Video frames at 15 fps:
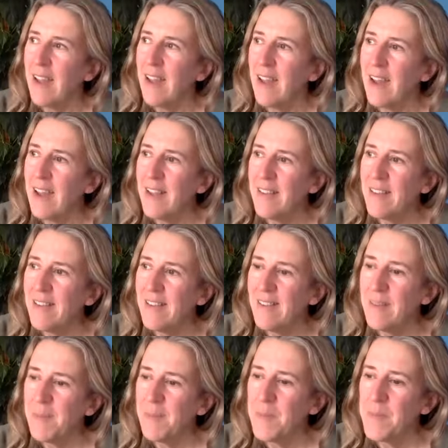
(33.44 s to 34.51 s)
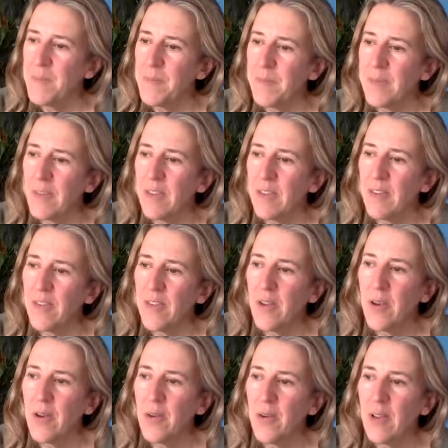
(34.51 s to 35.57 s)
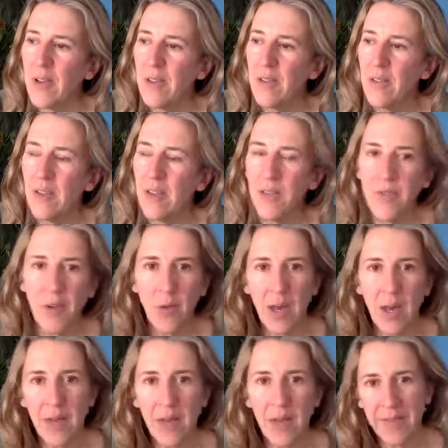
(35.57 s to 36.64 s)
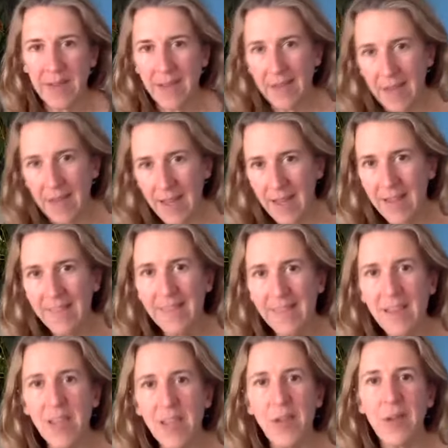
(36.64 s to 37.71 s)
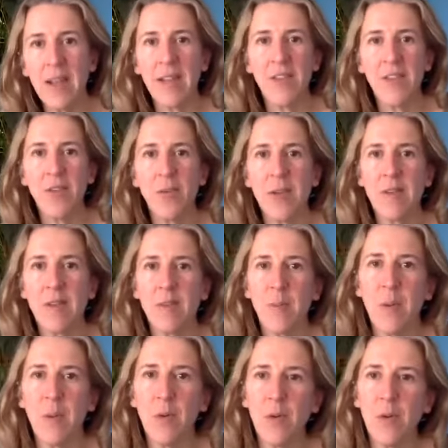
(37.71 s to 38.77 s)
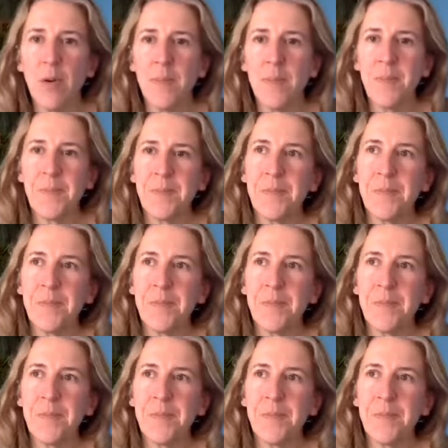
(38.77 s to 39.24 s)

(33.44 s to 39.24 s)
And so if you have seen that and you'd like to explore